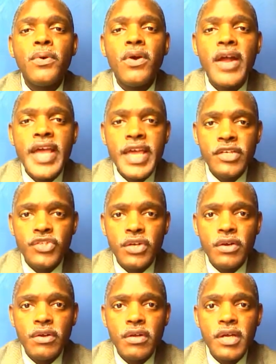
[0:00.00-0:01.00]
appraiser,
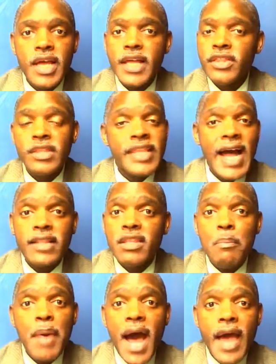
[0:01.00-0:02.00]
not
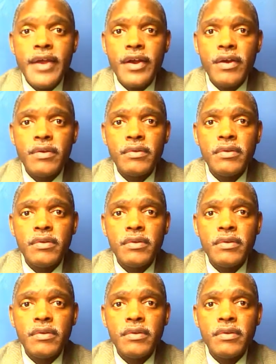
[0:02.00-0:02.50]
the buyer.